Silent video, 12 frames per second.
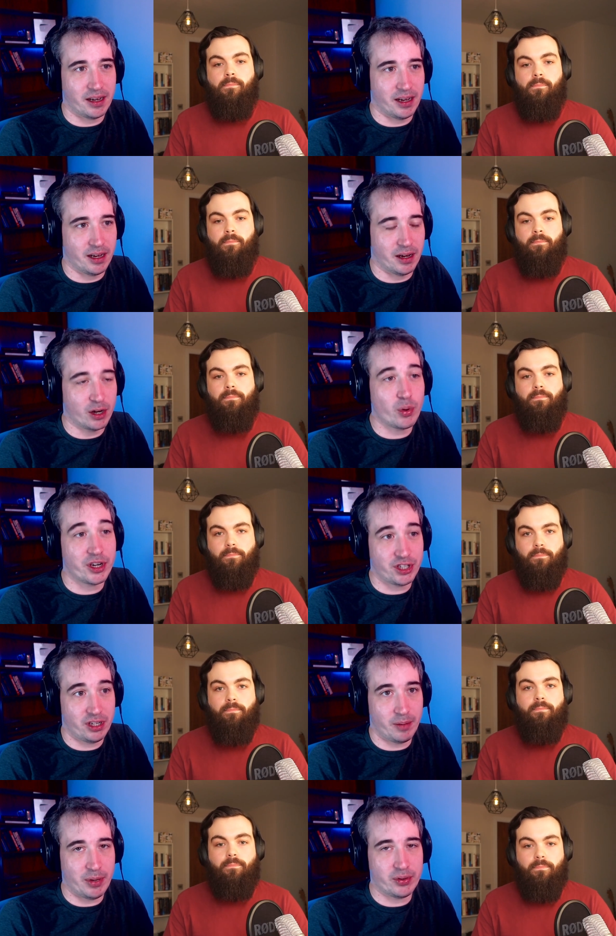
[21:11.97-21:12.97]
Speaker 1: uh, a
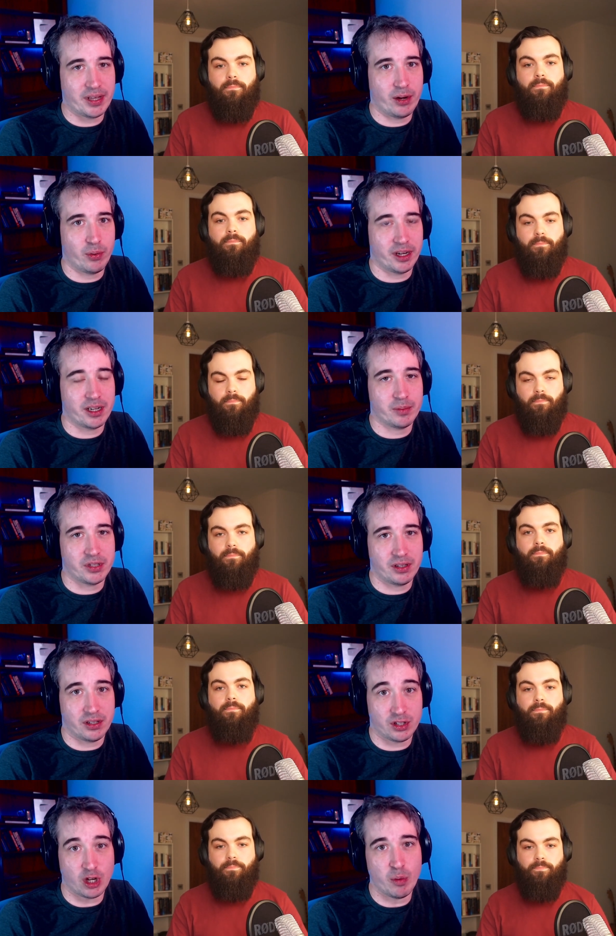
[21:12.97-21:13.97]
question about that when it comes to
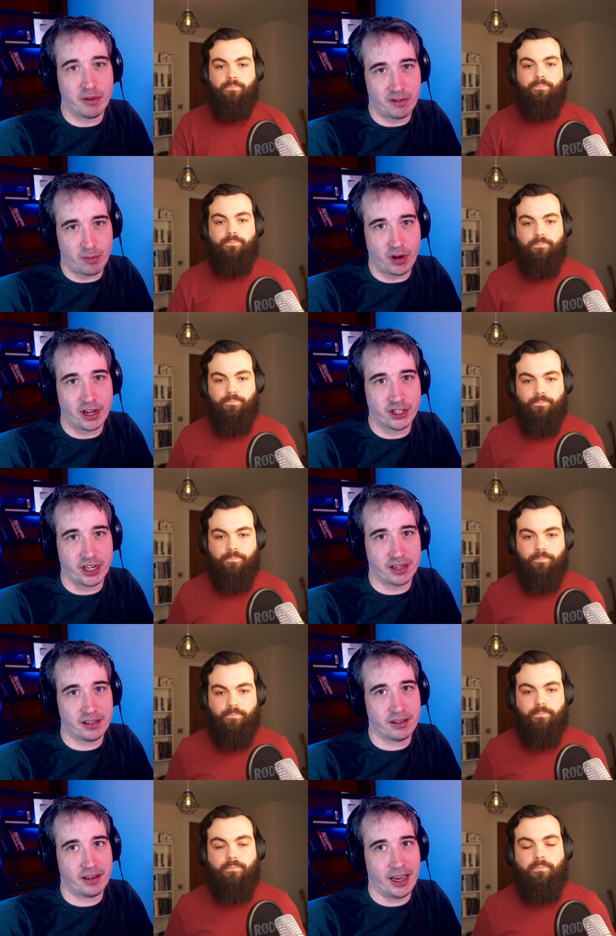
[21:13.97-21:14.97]
the scope of a
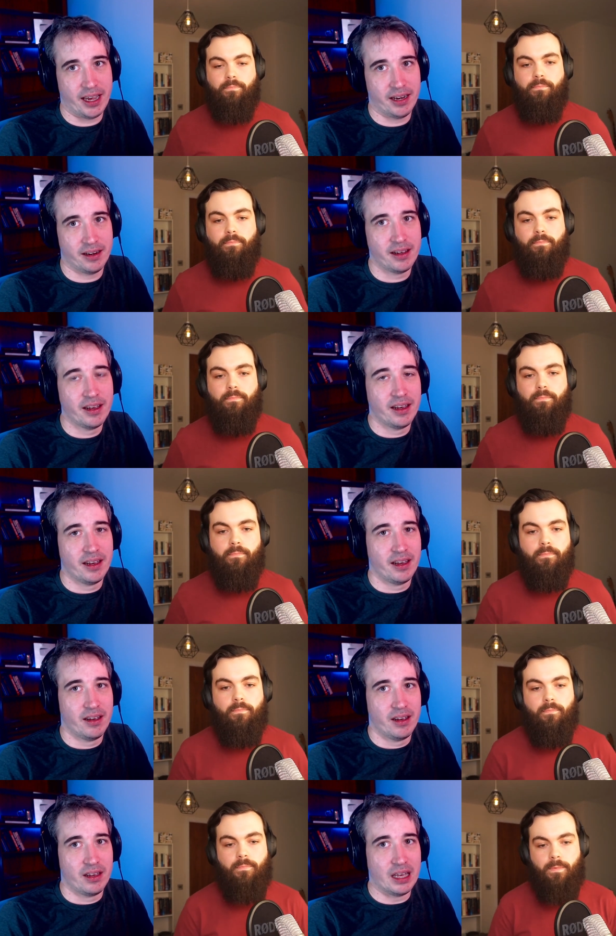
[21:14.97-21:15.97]
project. And
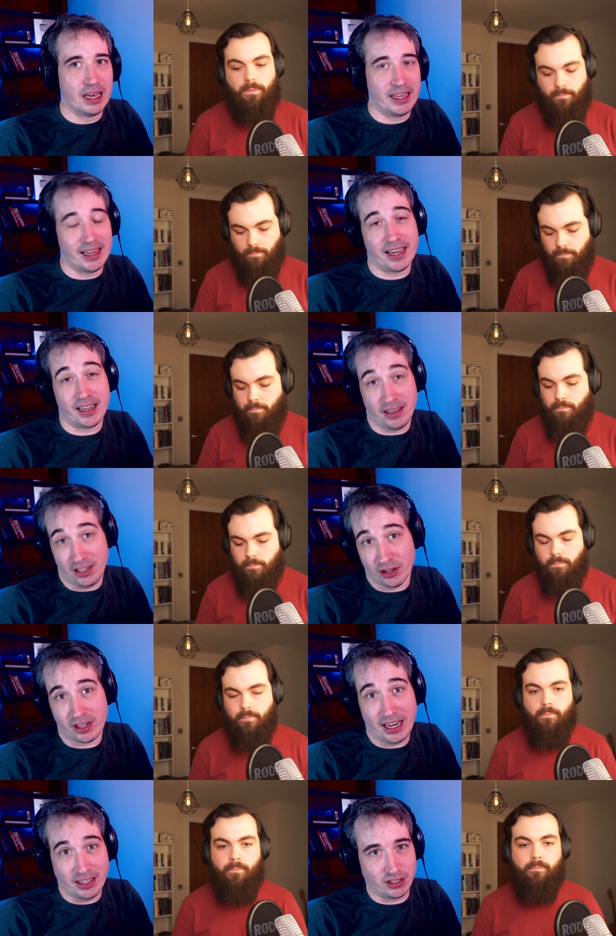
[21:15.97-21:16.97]
in that in
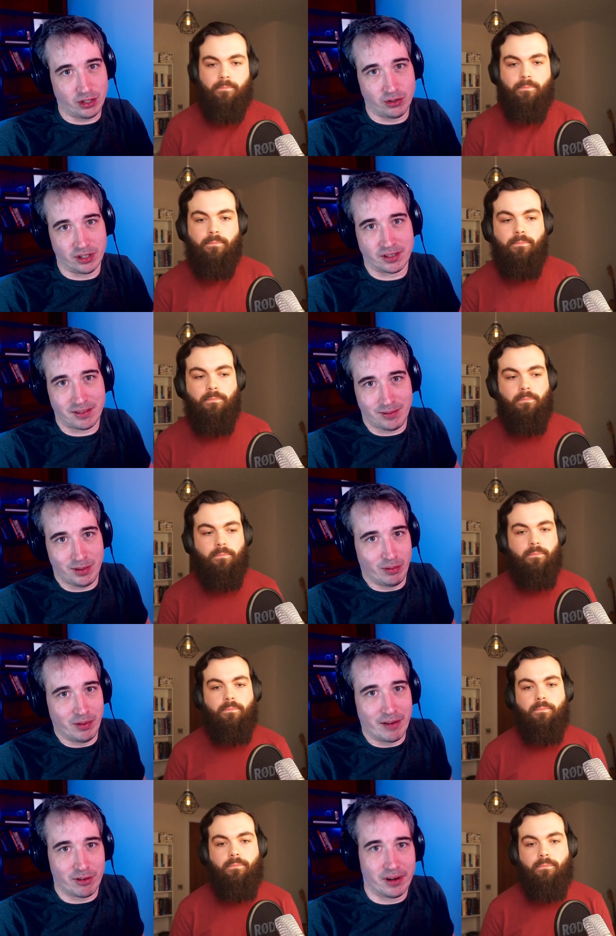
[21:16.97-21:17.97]
your case you just you
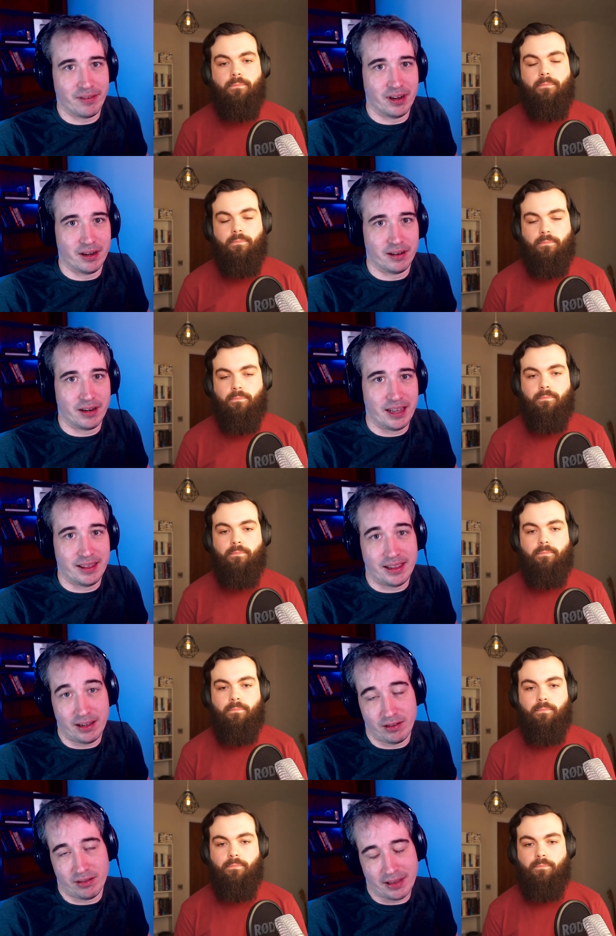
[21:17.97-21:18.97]
never even in,
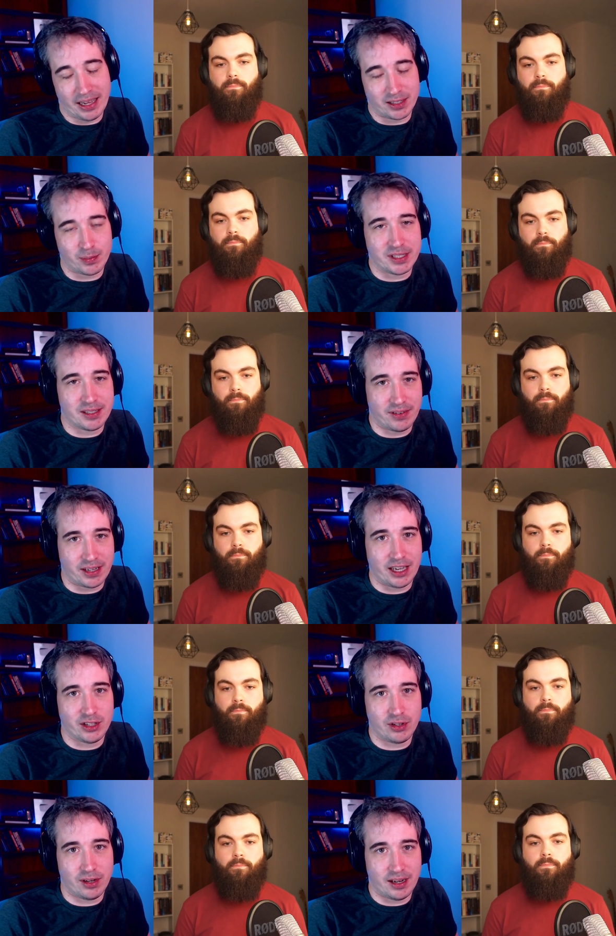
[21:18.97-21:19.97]
in that specific
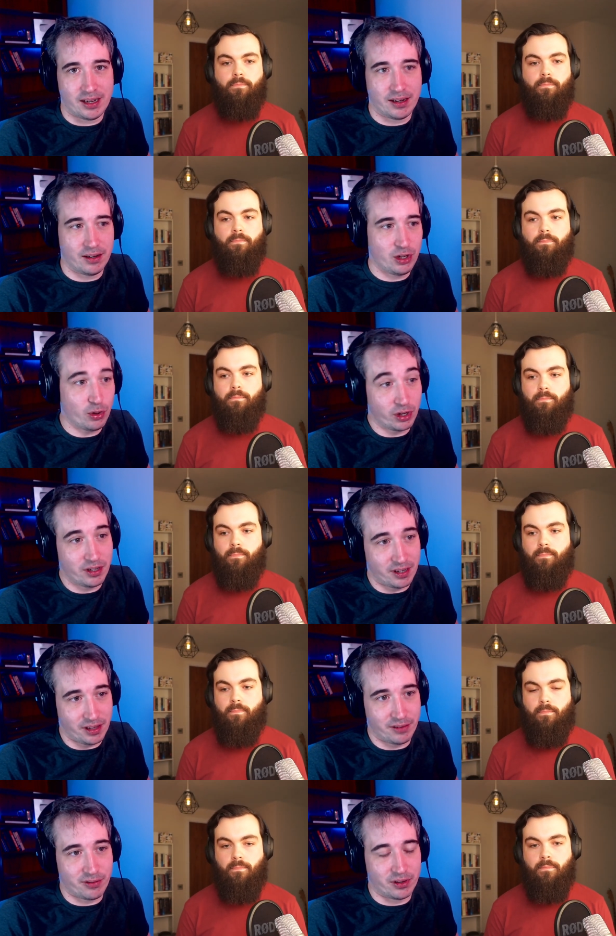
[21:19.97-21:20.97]
case you didn't you couldn't
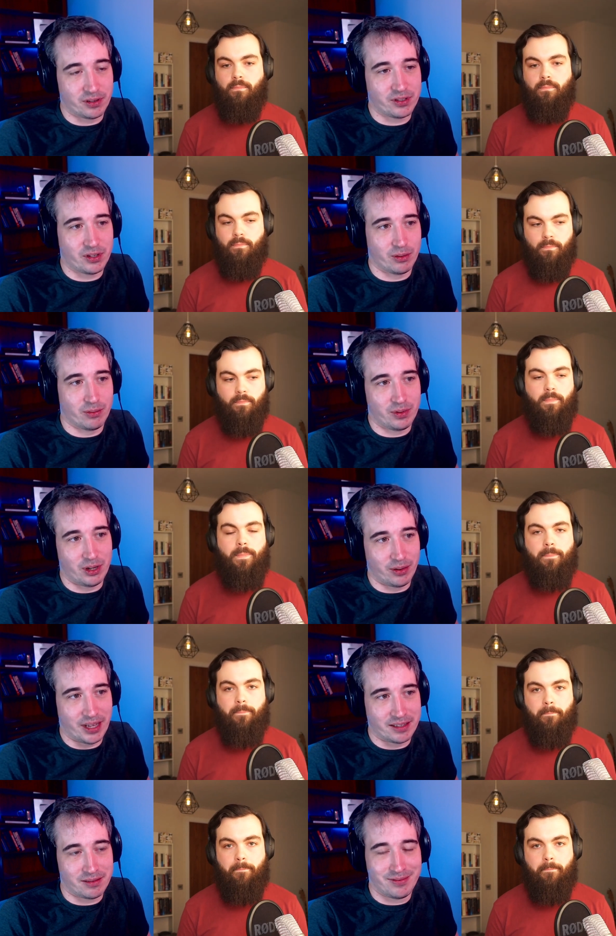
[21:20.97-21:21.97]
deliver so you know
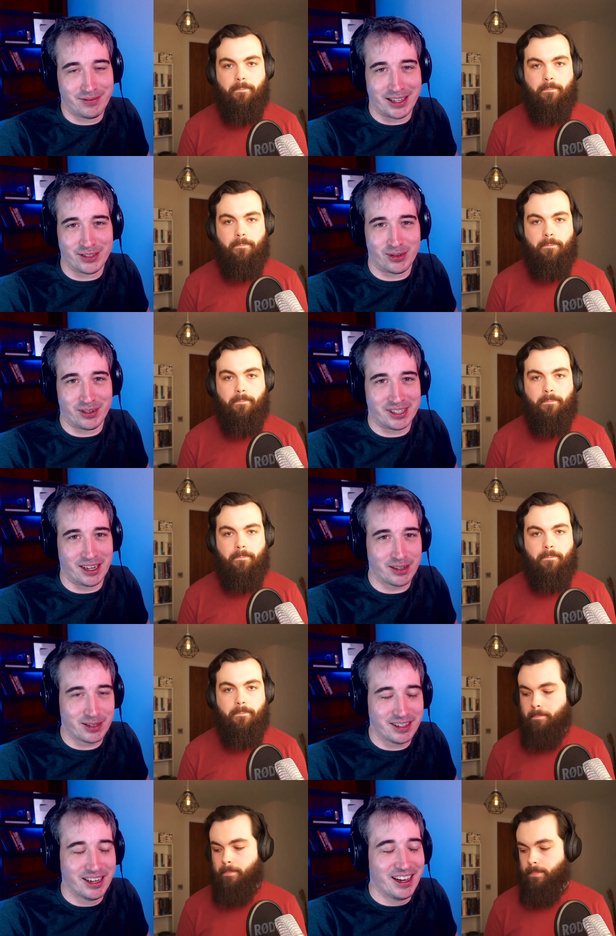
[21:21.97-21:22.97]
that that sort of
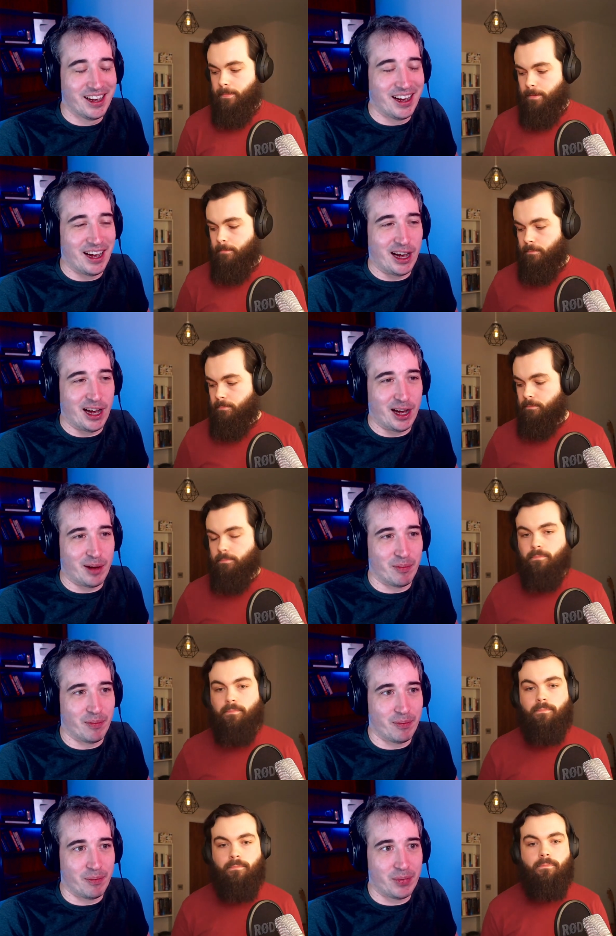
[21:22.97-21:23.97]
sucks
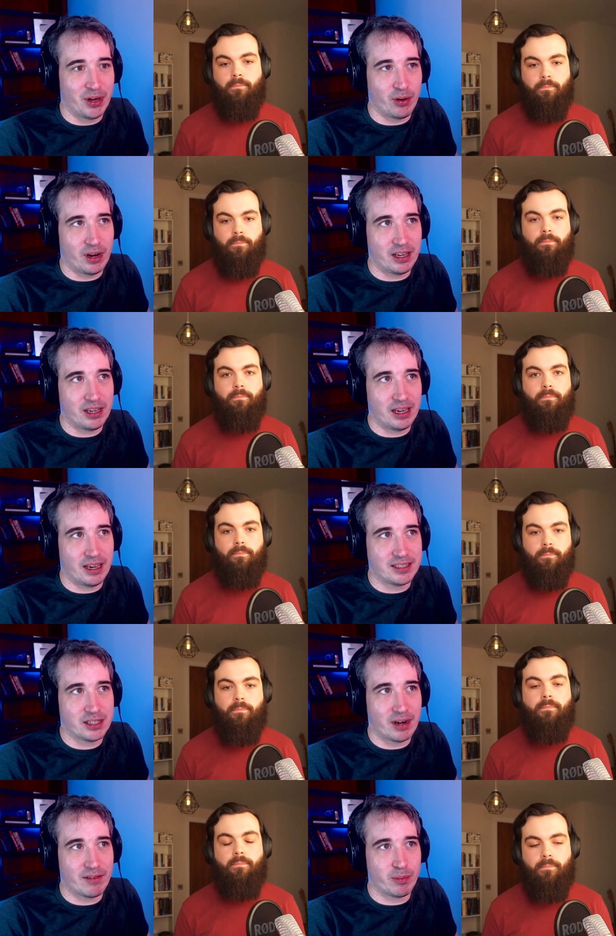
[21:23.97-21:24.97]
um, but has
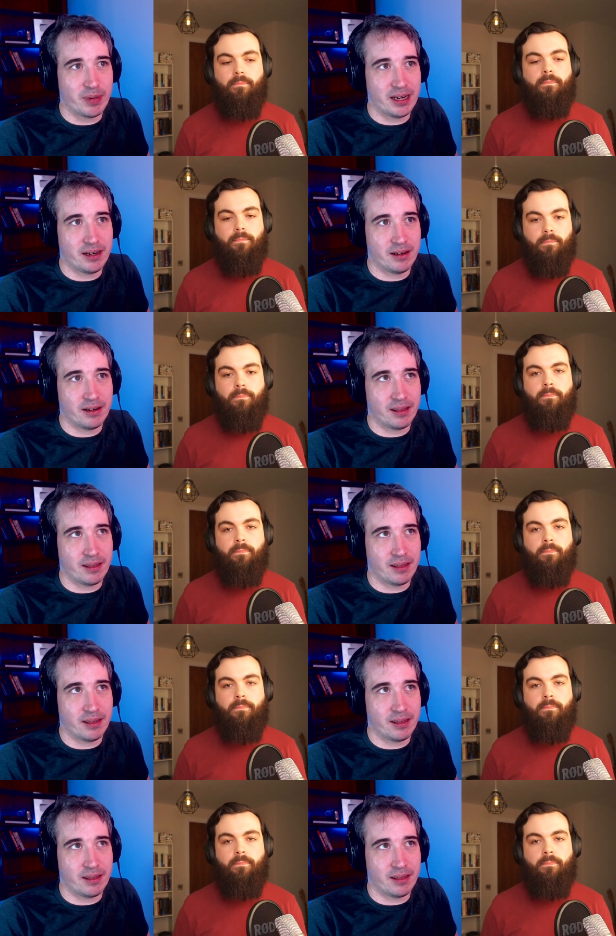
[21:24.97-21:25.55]
there ever been